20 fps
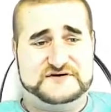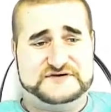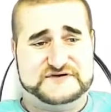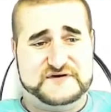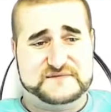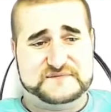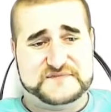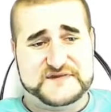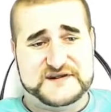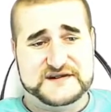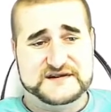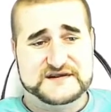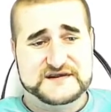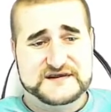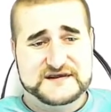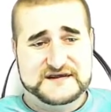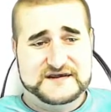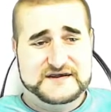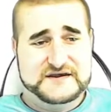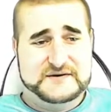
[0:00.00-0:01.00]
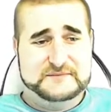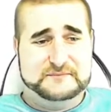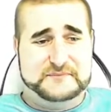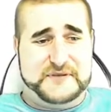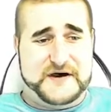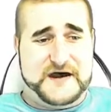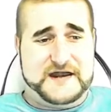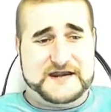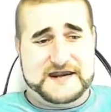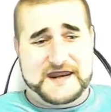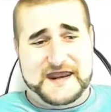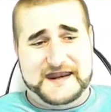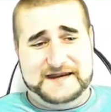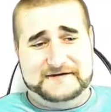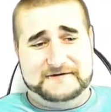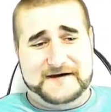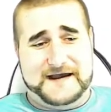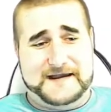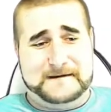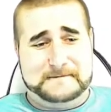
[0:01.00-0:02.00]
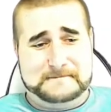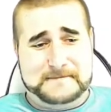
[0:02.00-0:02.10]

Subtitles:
something. But anyway,